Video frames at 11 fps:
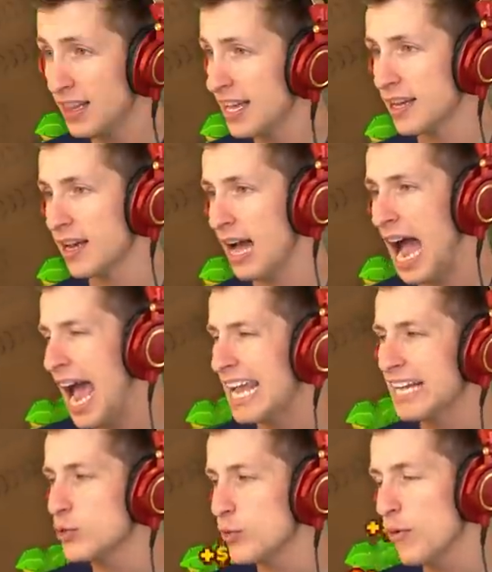like, I
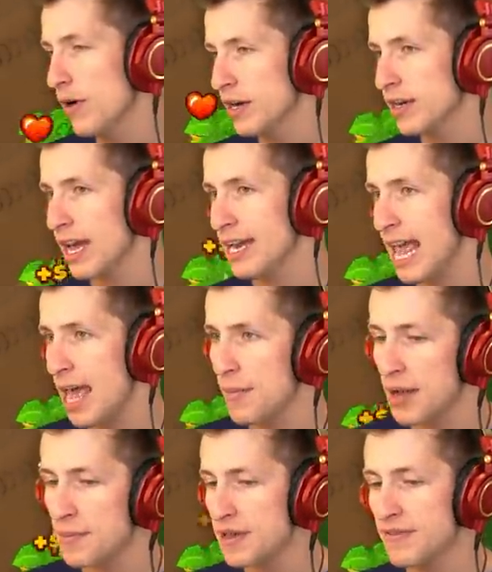guess we want an
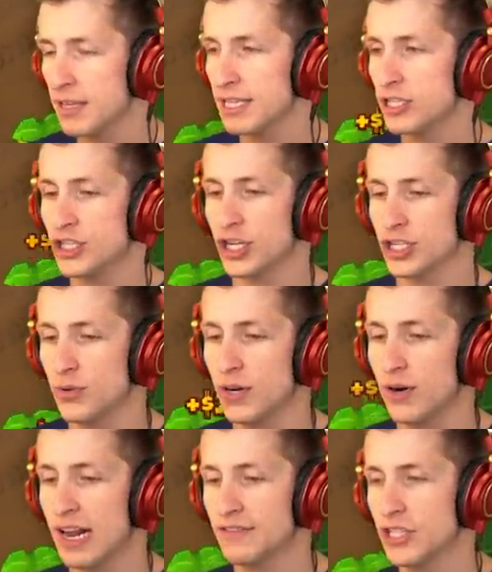MIB village just so we
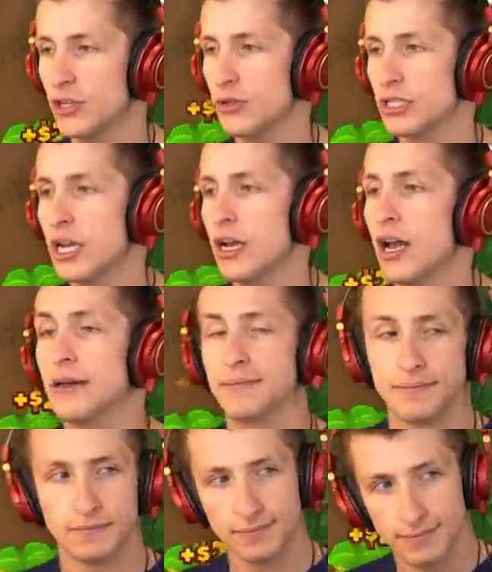don't have to use
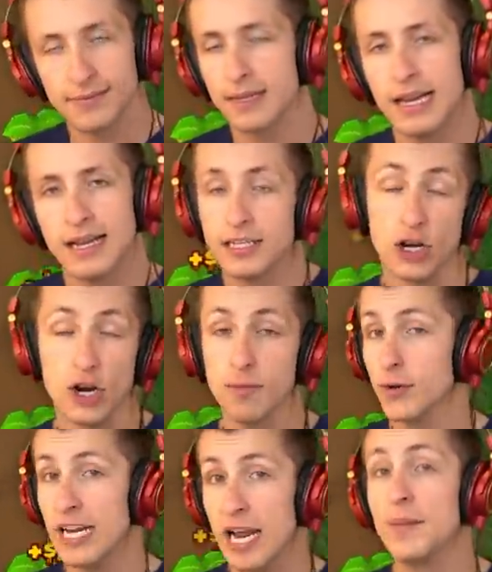
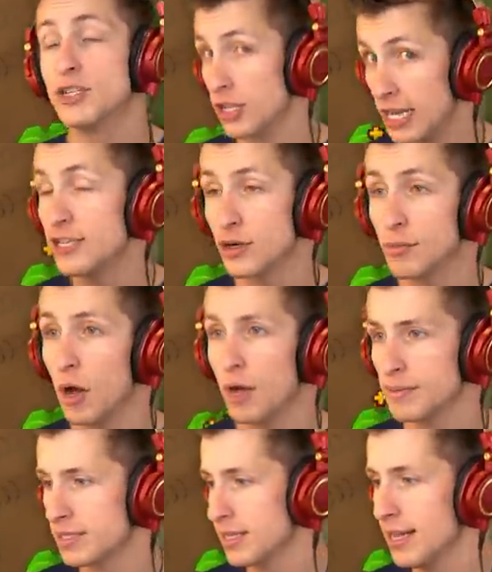turbo damage laser
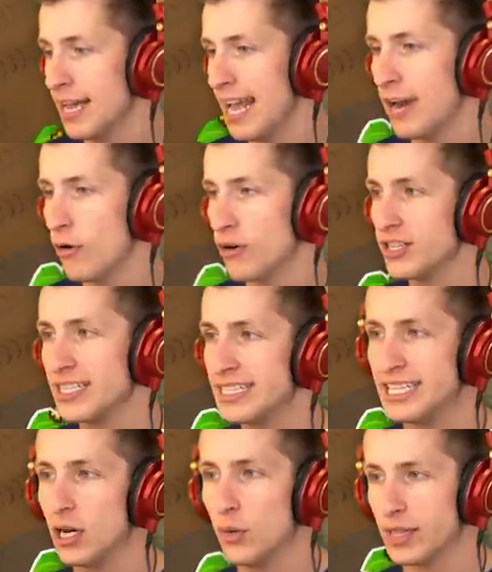bombs in order to
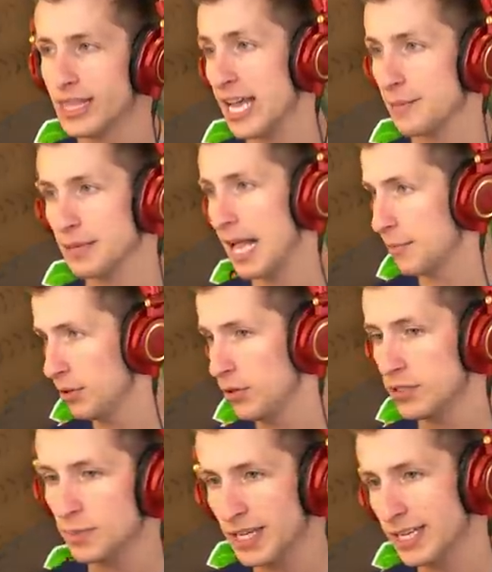deal with like black
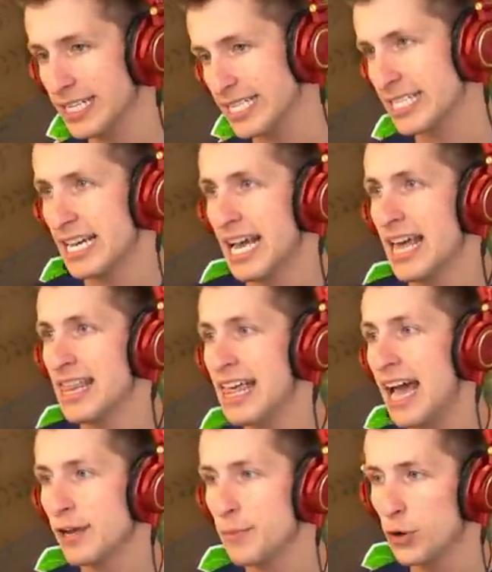balloons because
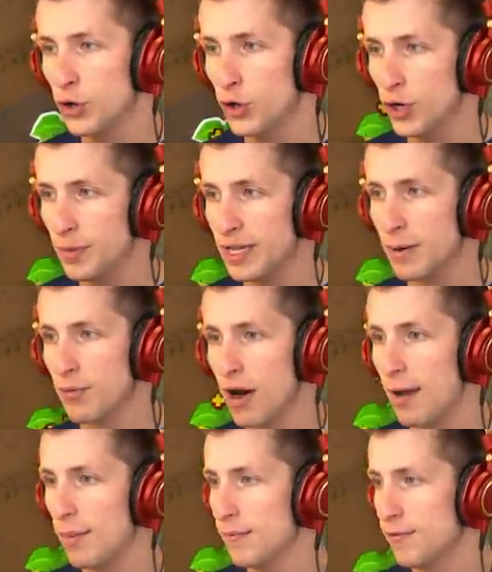that could be a
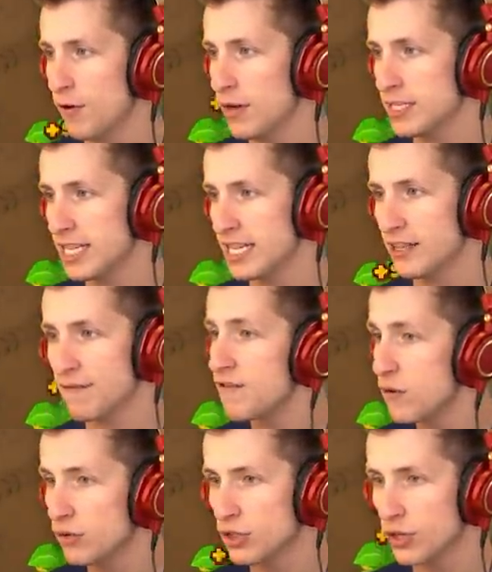problem for us in the
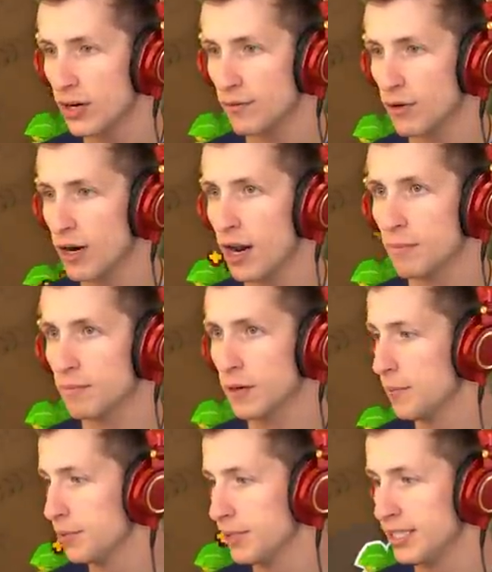future if we're not
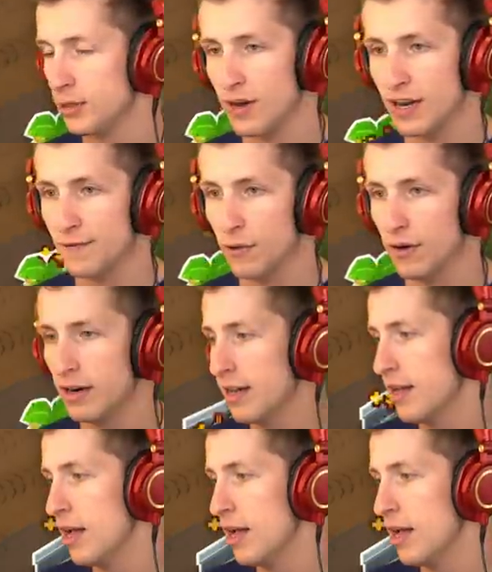completely ready for it.